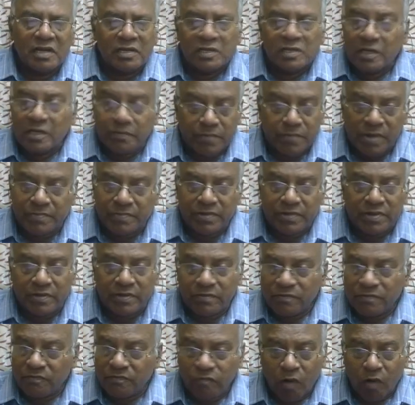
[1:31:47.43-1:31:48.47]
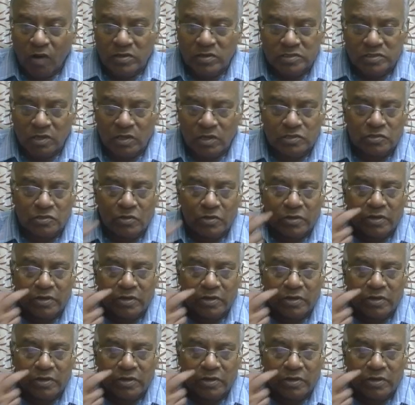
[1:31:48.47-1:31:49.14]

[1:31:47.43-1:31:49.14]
It may be false also.